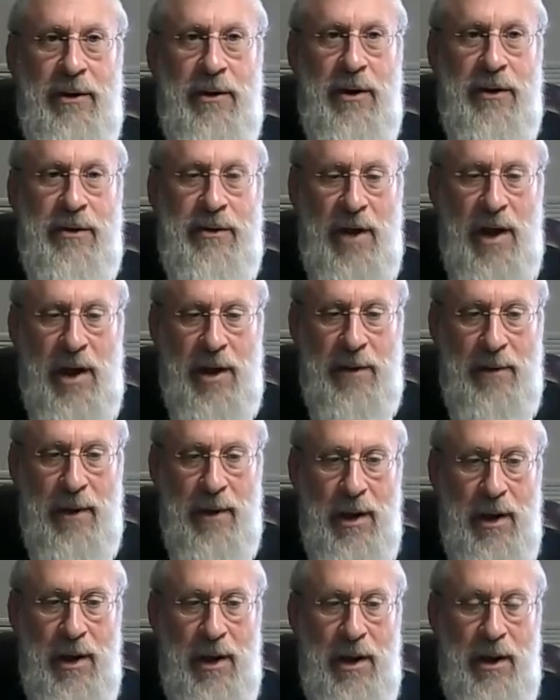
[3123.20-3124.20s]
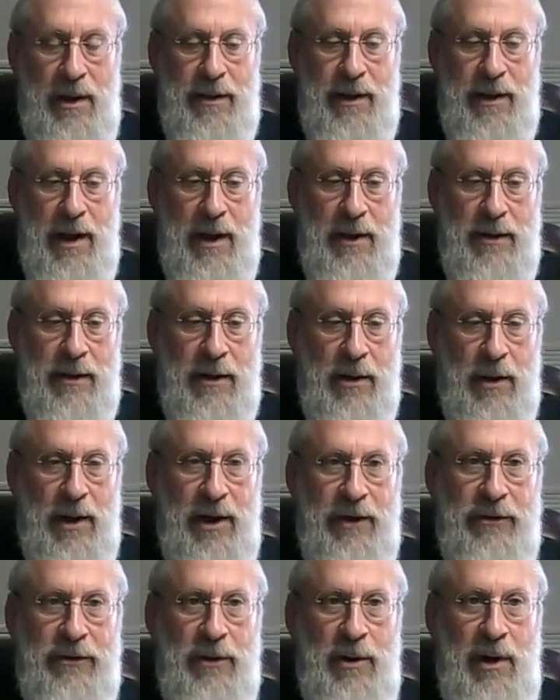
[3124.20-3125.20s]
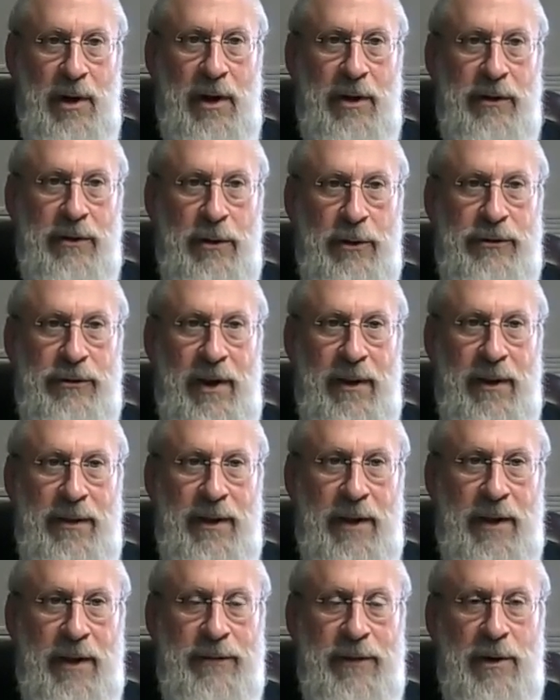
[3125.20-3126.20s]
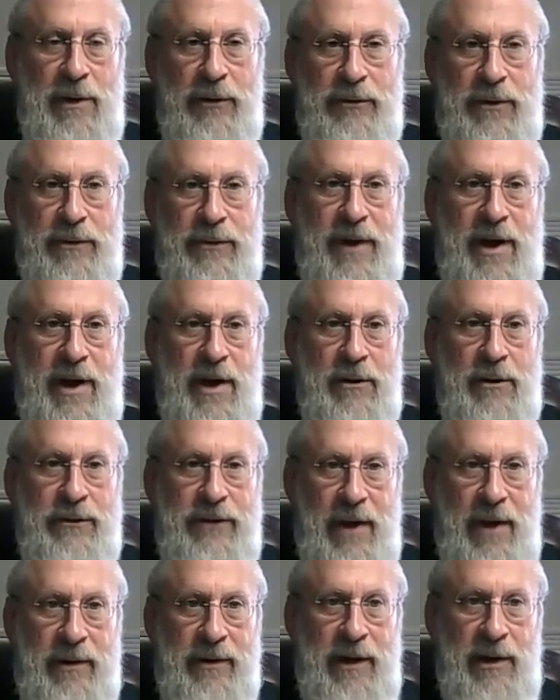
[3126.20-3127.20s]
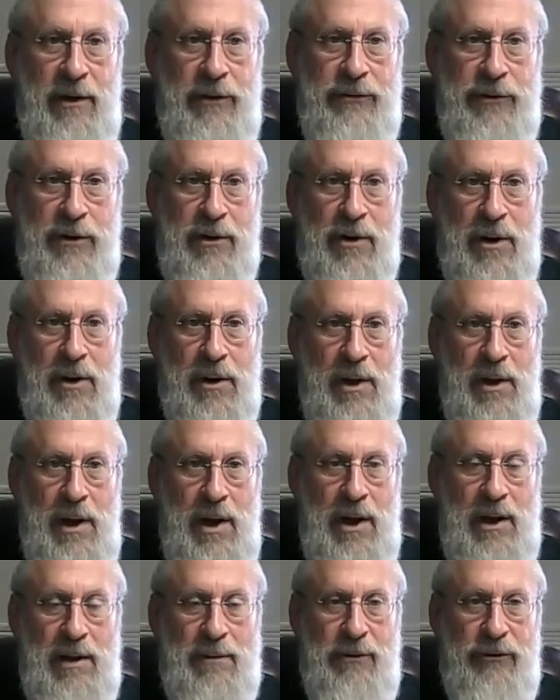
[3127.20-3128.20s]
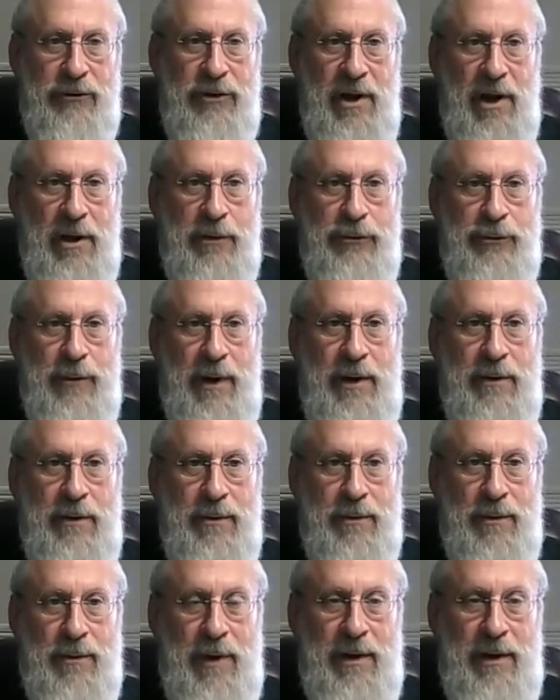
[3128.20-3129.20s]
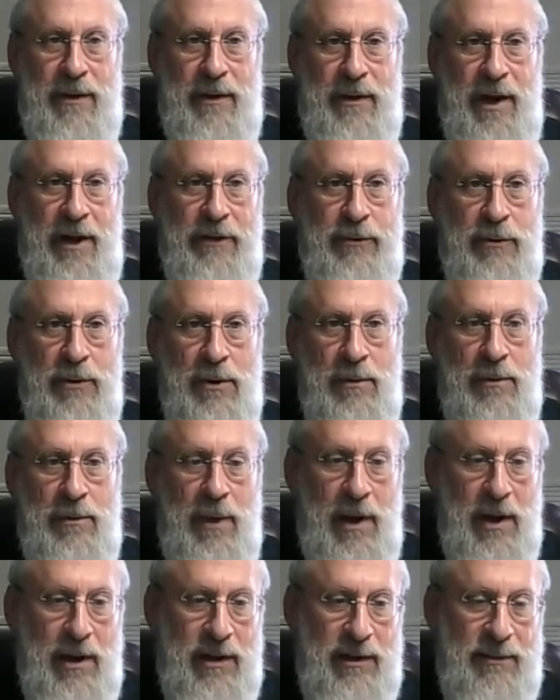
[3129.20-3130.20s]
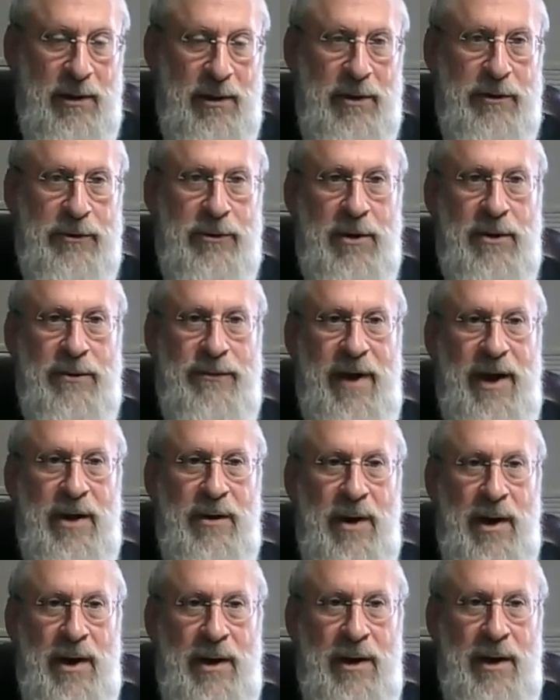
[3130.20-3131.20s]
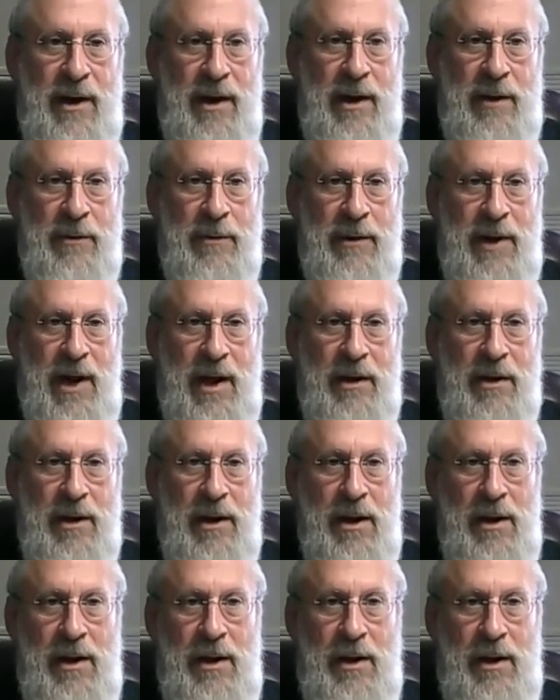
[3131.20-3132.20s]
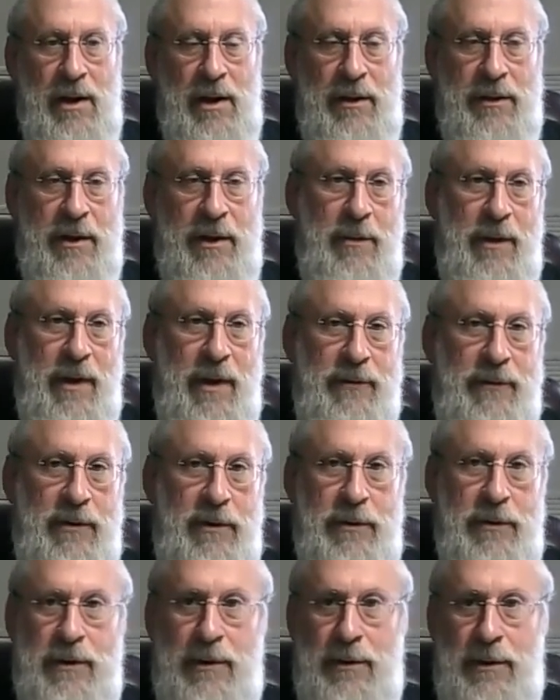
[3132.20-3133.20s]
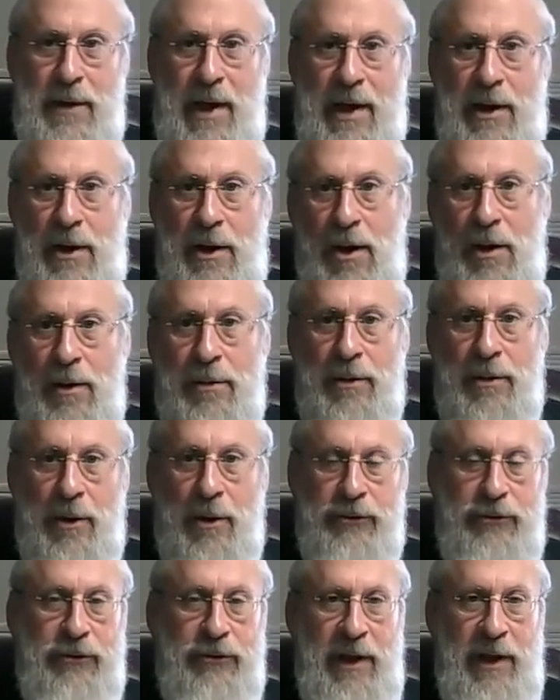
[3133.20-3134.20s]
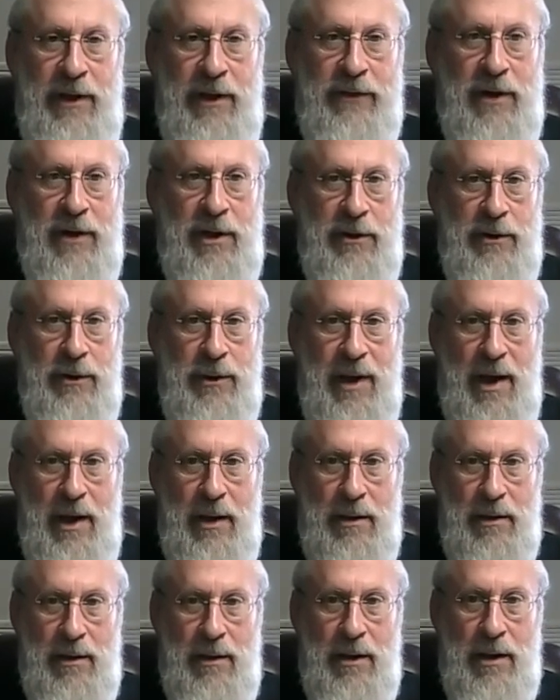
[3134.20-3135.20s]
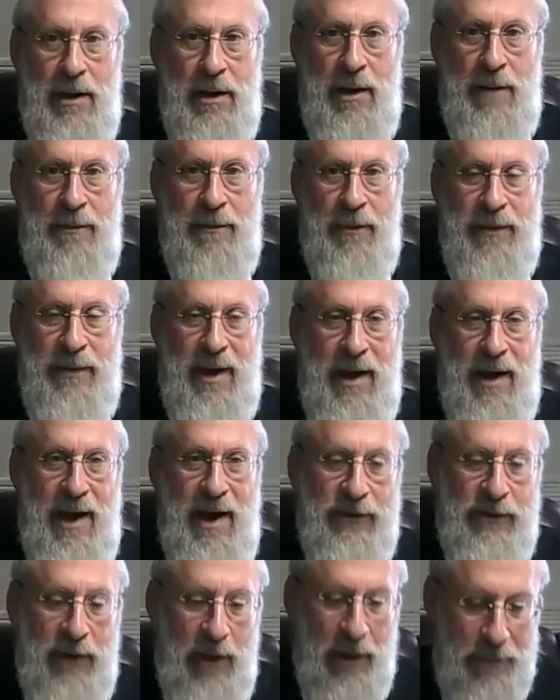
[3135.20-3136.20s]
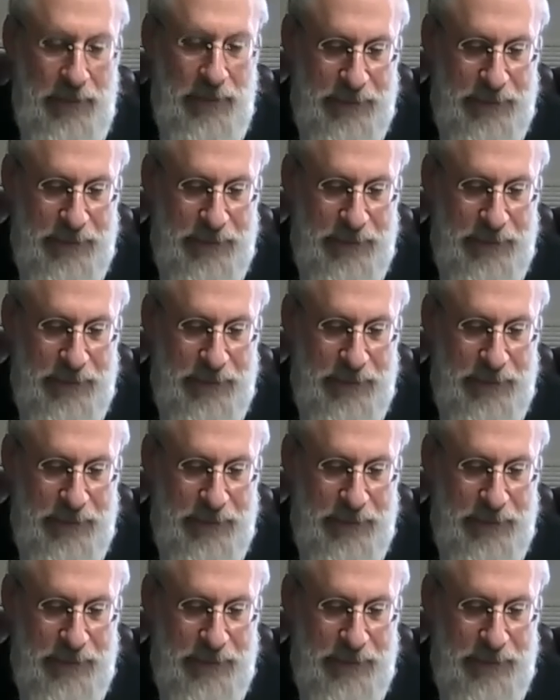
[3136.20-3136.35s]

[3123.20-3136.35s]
all the time, then the goy doesn't lose anything. If he knows the fire goes out, he knows to call the mashgiach who's right in the next room to be able to turn the fire on, and we have not at all cautious that he's going to do that without asking.